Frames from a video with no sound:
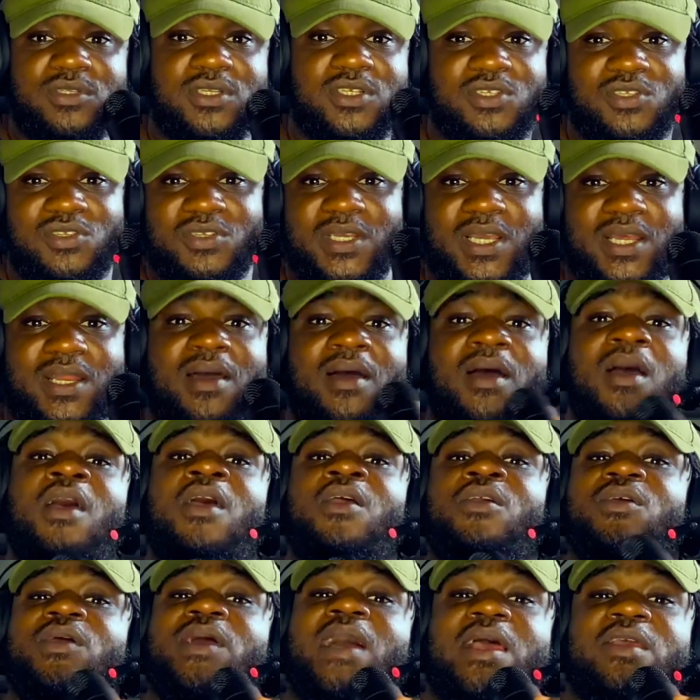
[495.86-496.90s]
do this together.
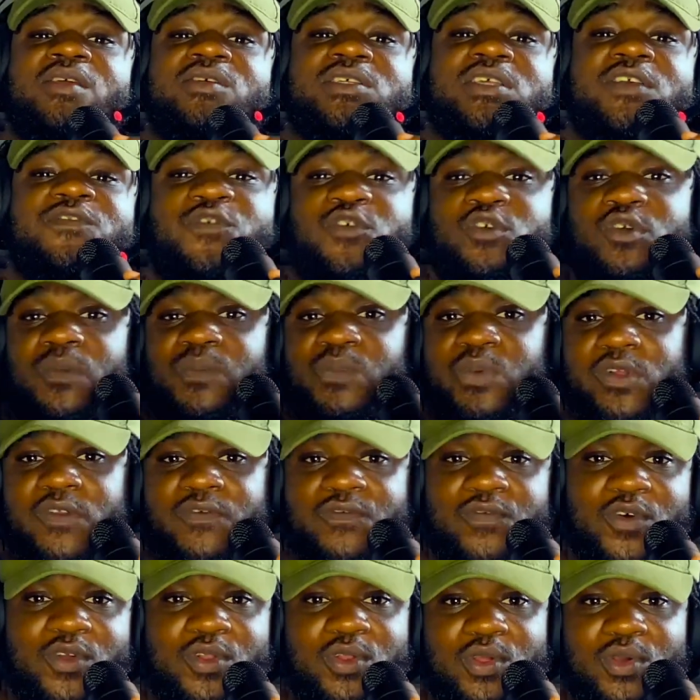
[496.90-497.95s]
You can use it for your
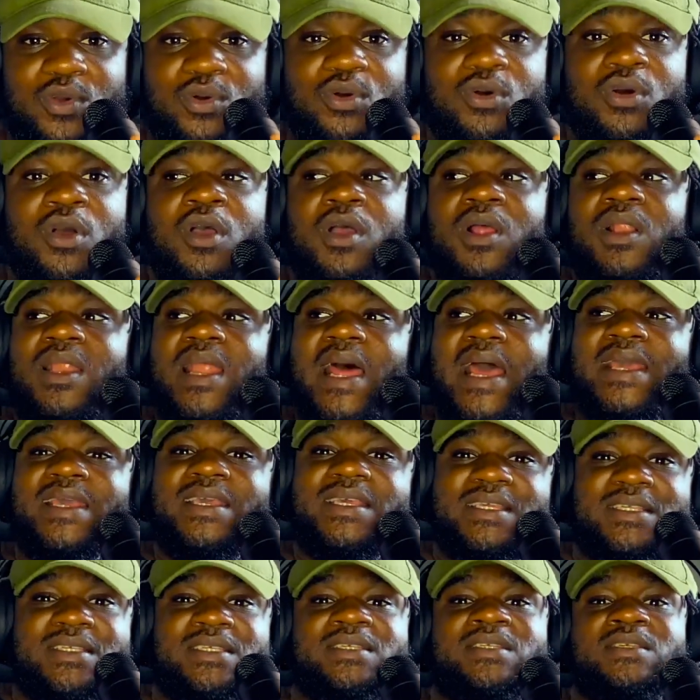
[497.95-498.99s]
portfolio,
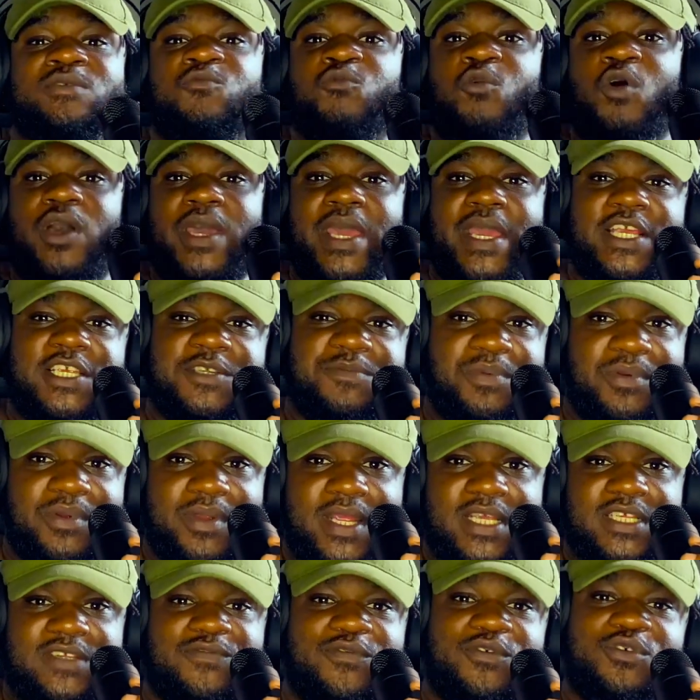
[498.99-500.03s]
like it's work
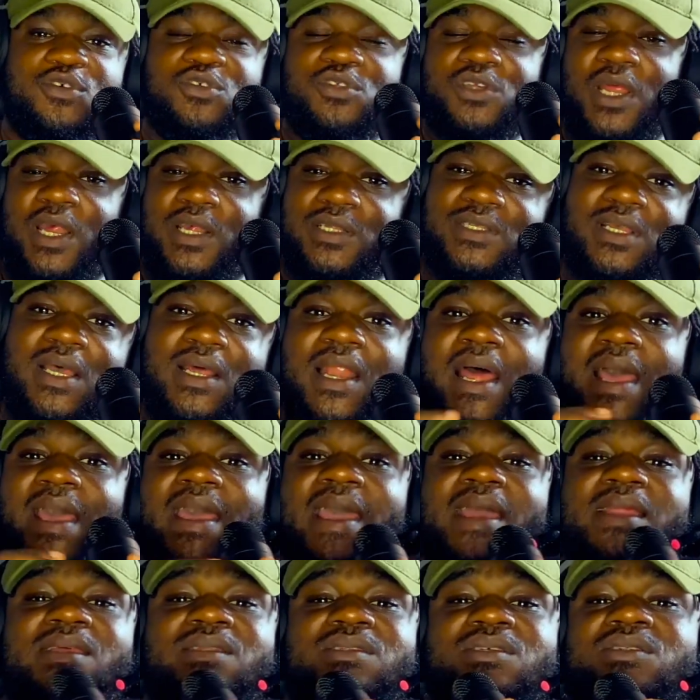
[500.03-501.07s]
experience for you. Do you understand?
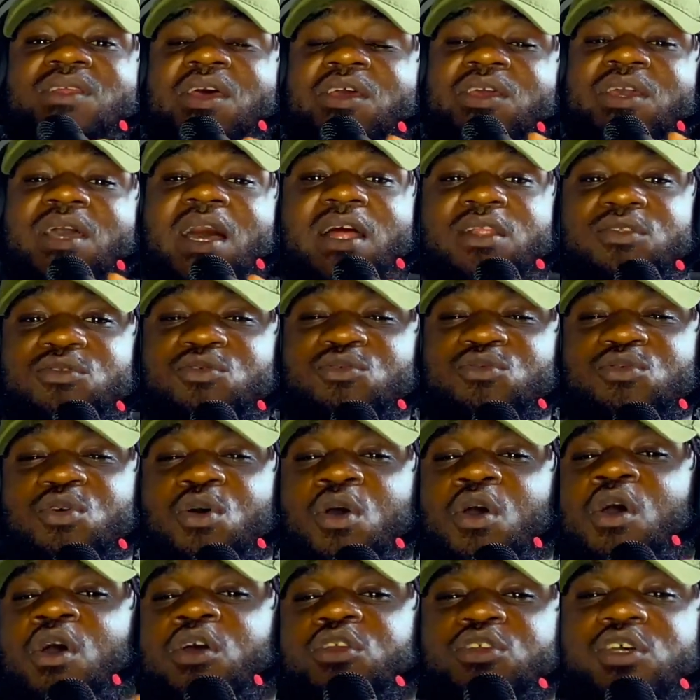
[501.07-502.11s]
Like anything that you can
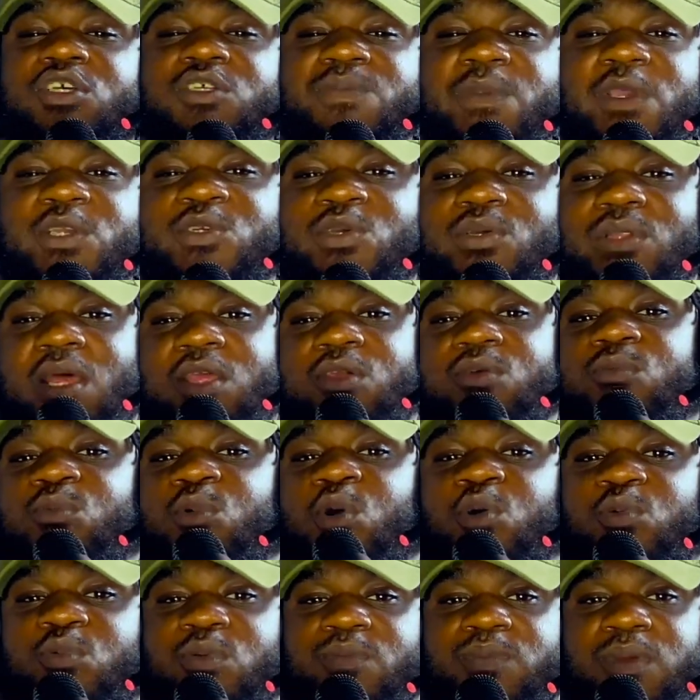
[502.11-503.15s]
do, just make sure that
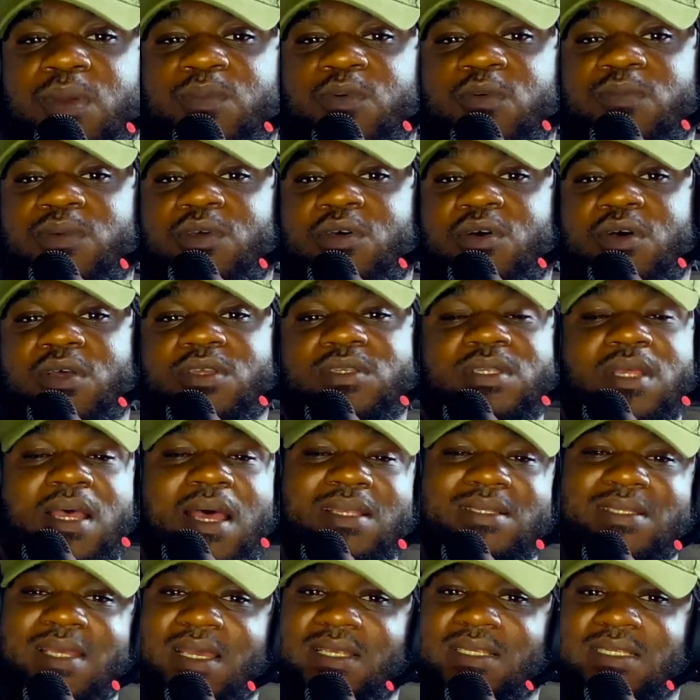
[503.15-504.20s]
you work with people
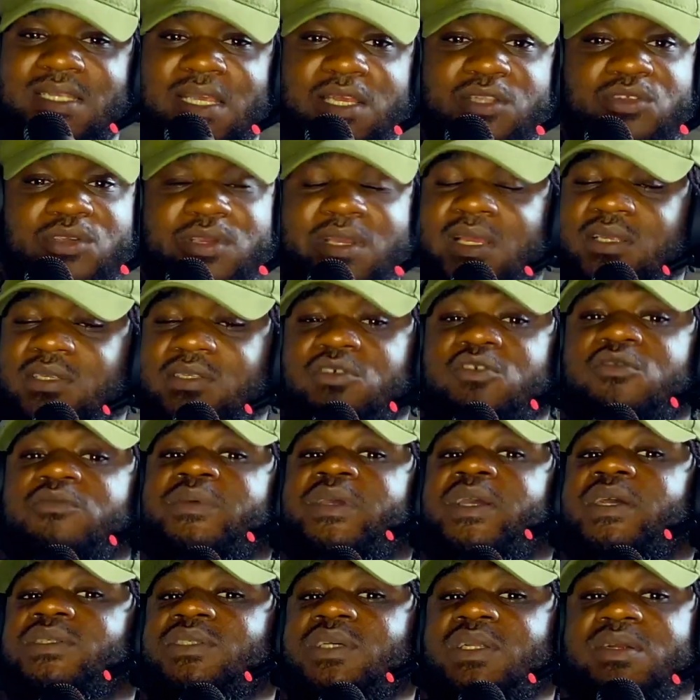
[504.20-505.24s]
because as I said, you can
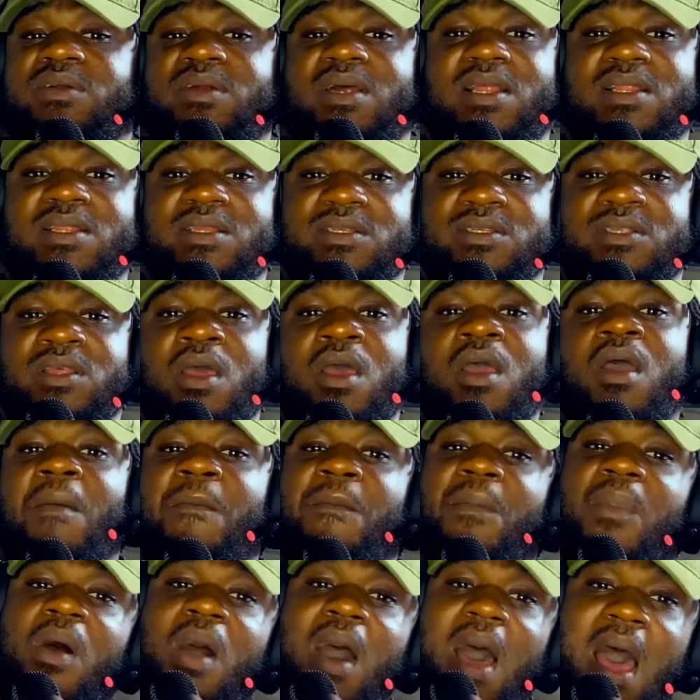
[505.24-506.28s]
still be a generalist,
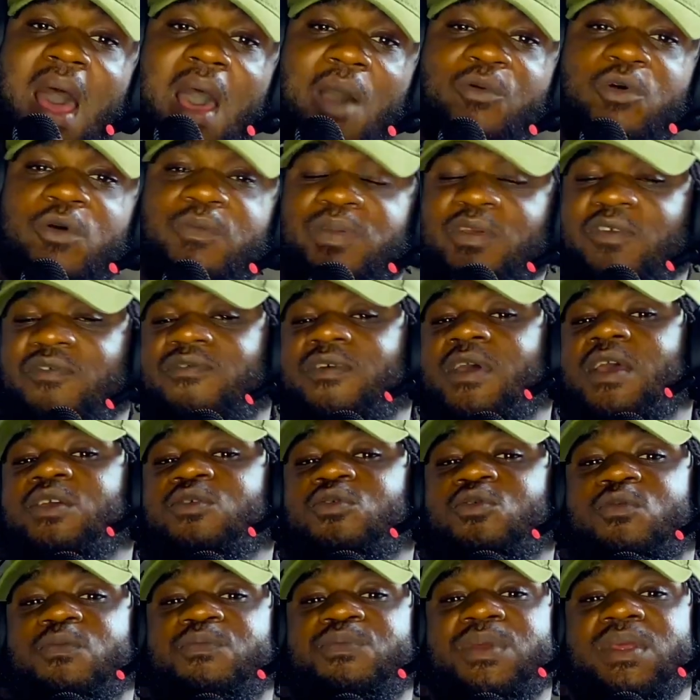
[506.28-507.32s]
but I will
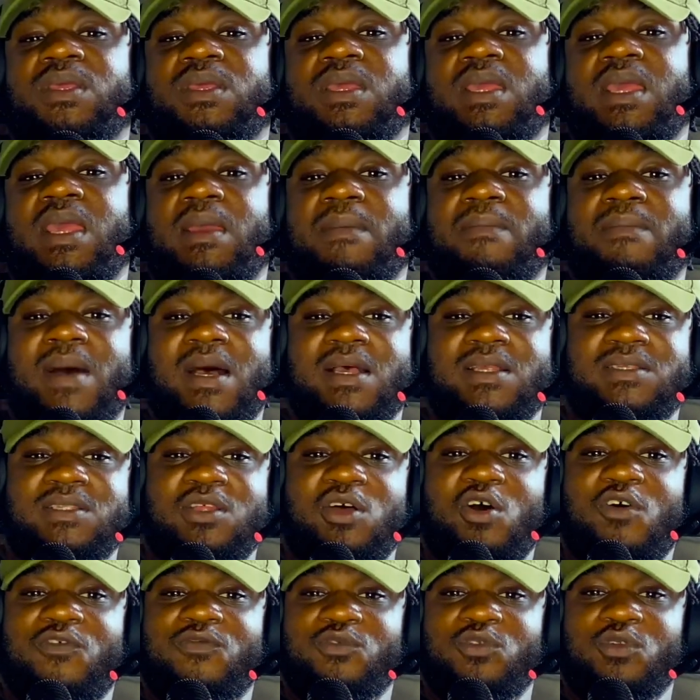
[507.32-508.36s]
prefer you be a
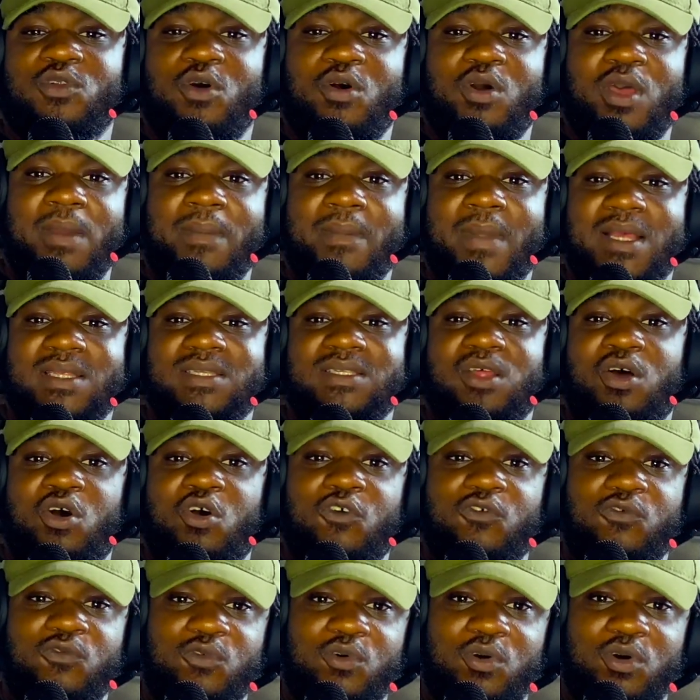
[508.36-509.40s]
master of
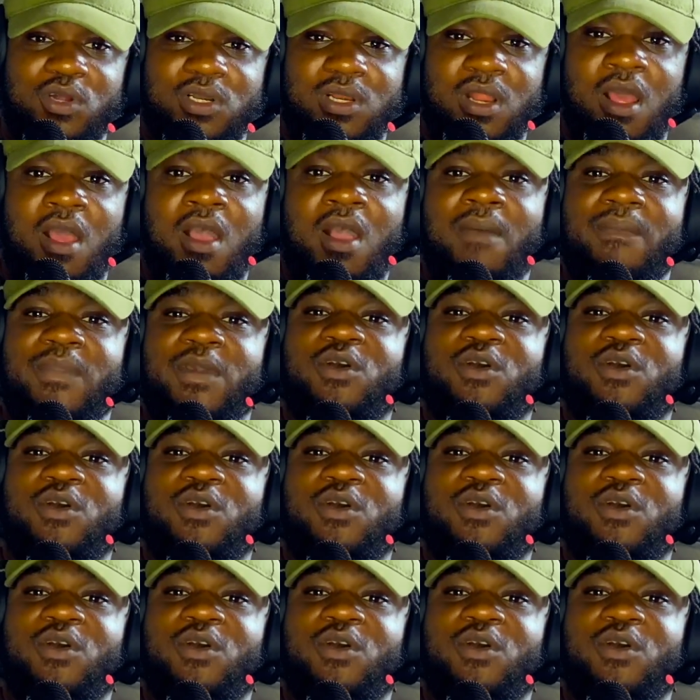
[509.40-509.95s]
one.